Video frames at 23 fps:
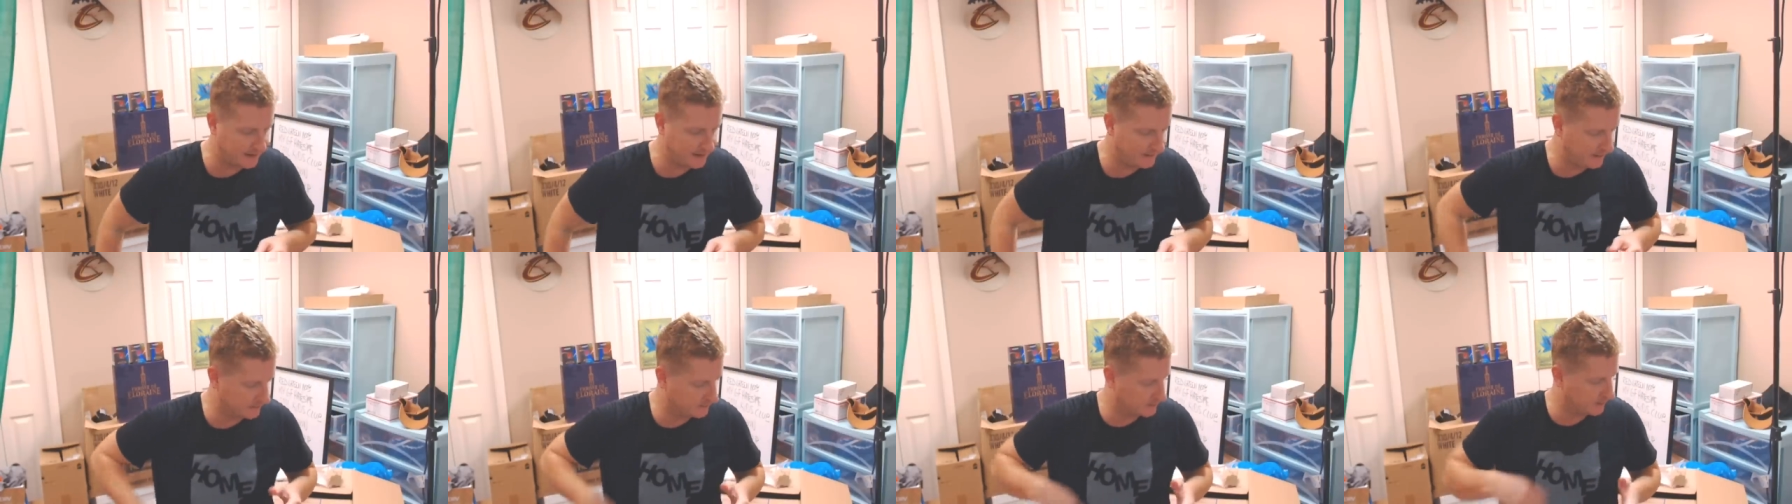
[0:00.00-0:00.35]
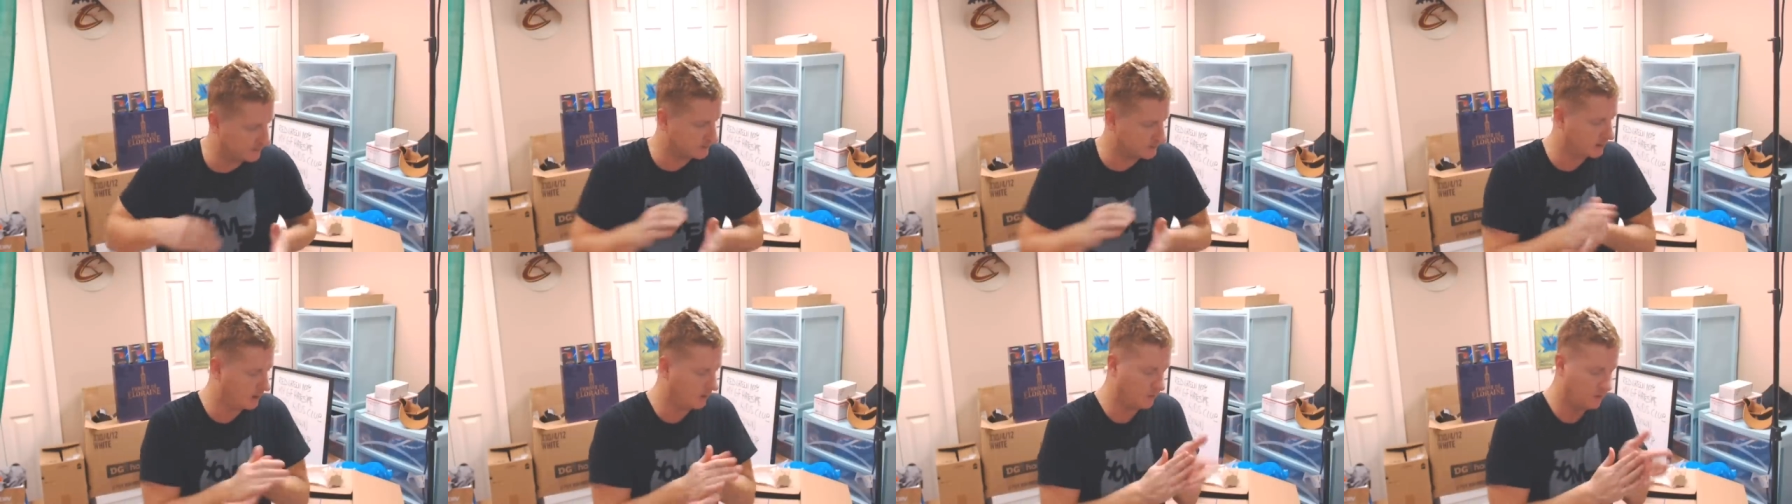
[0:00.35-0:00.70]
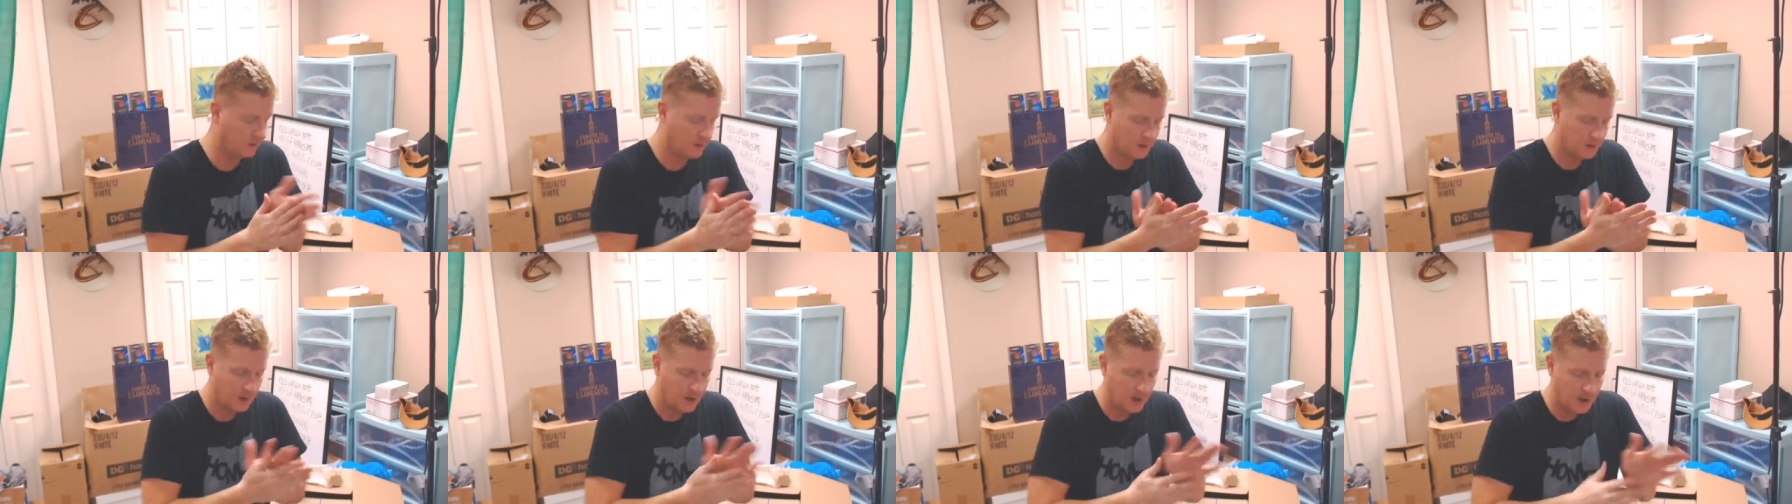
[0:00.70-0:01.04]
these. Let's go.
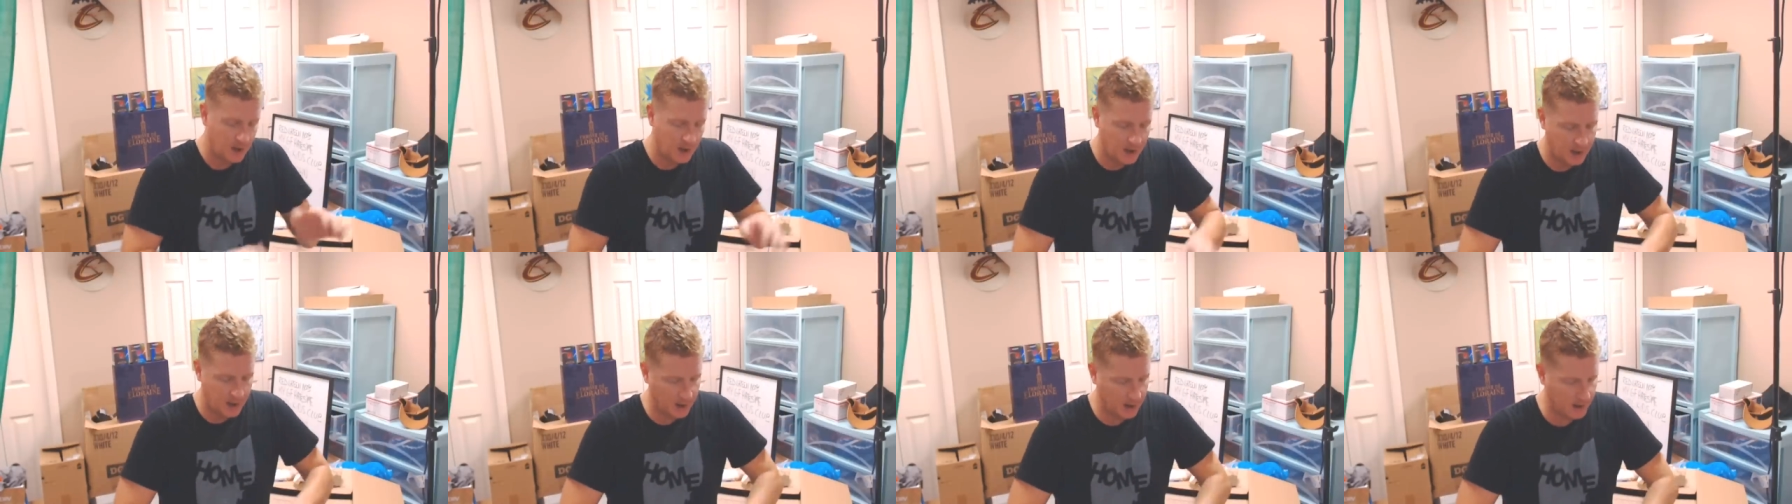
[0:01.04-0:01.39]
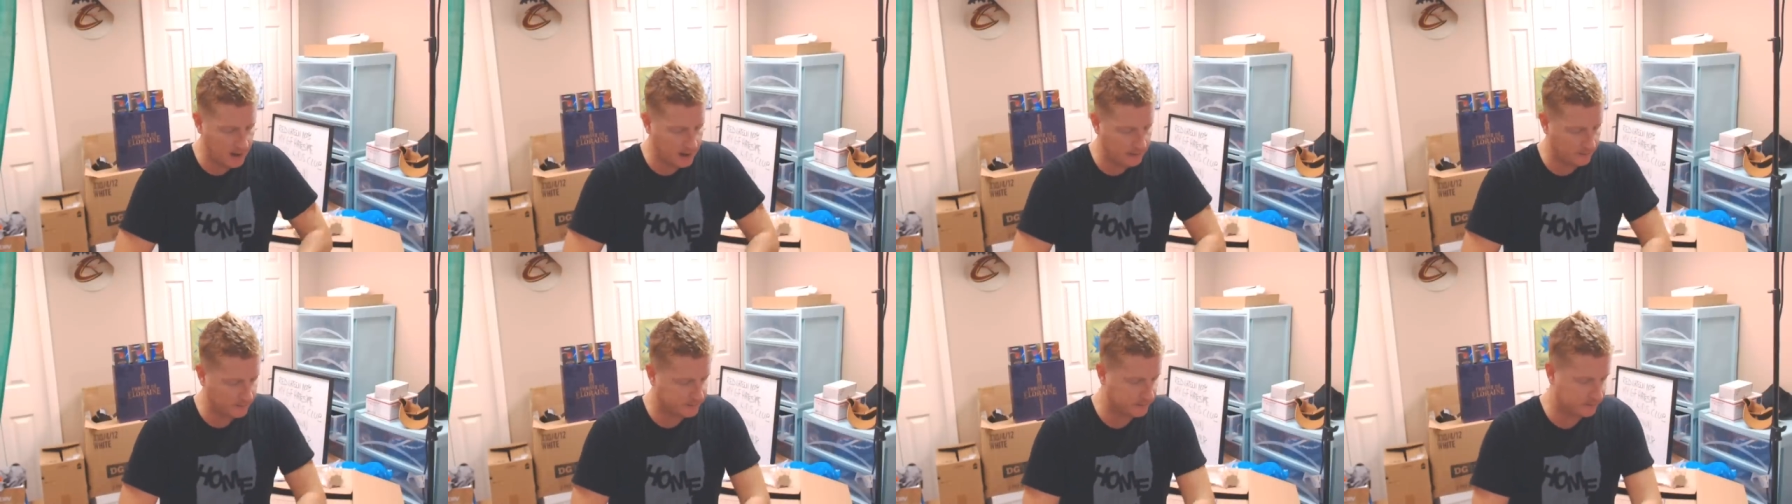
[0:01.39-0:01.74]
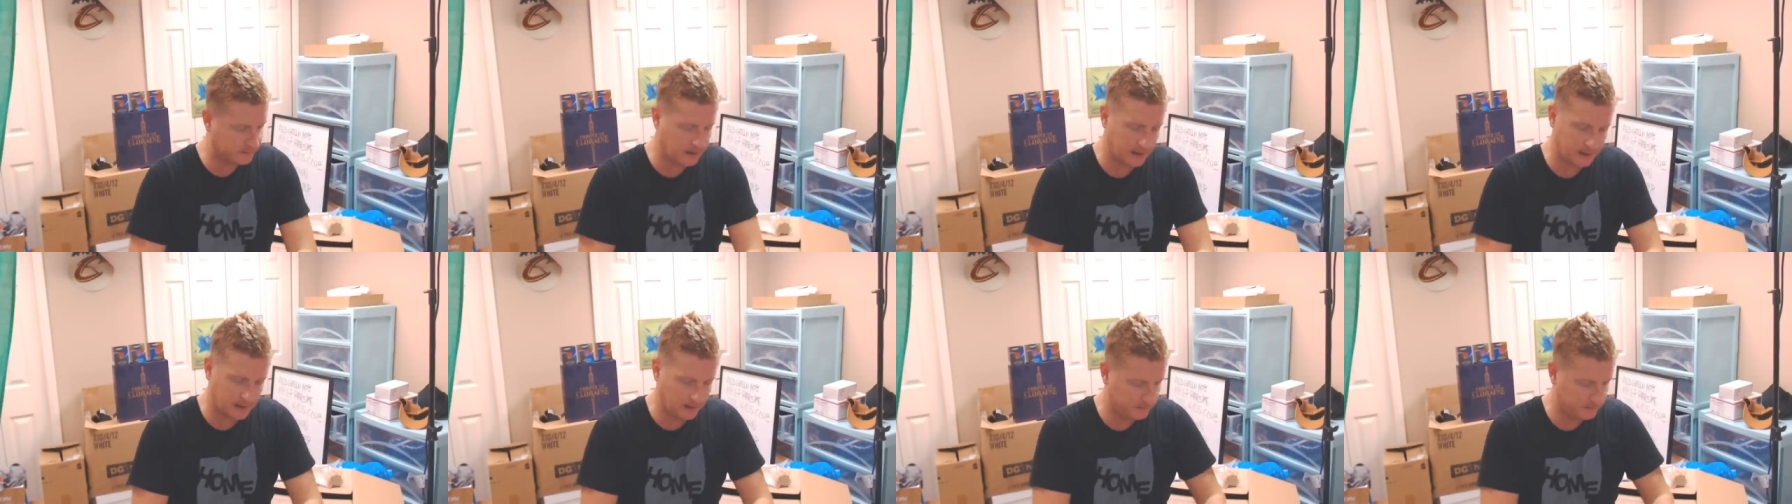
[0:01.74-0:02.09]
All right, let's just
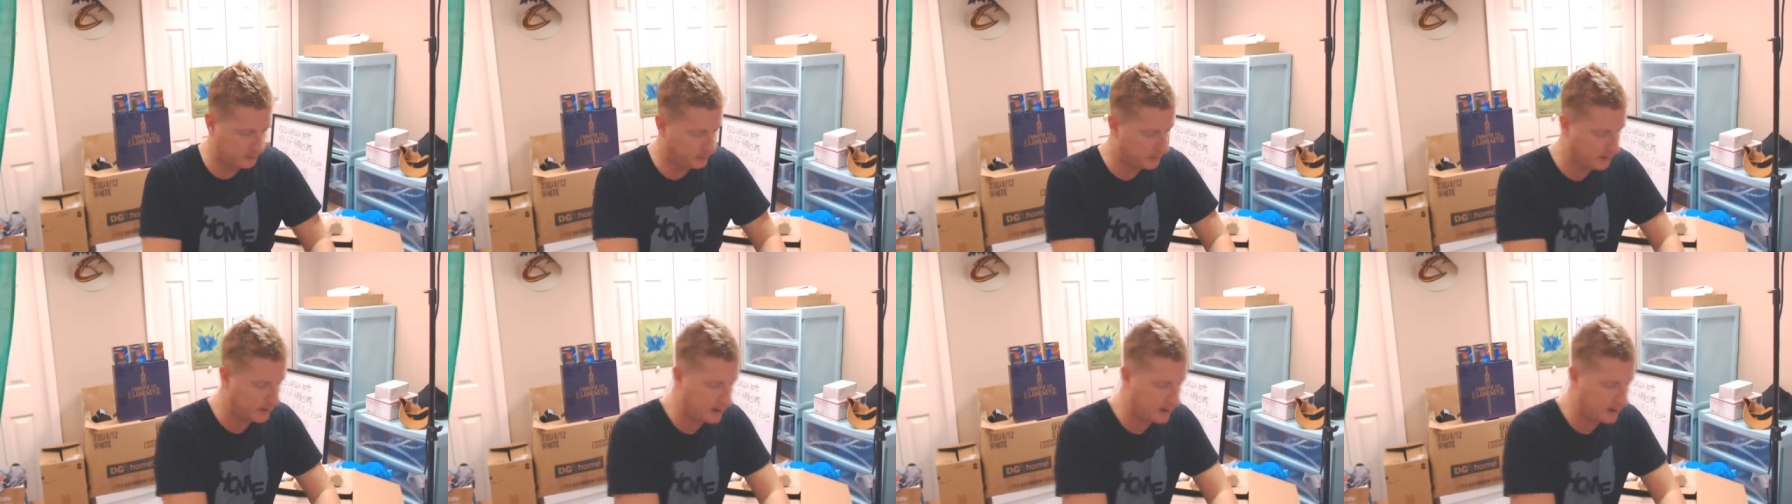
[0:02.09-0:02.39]
like I'm doing it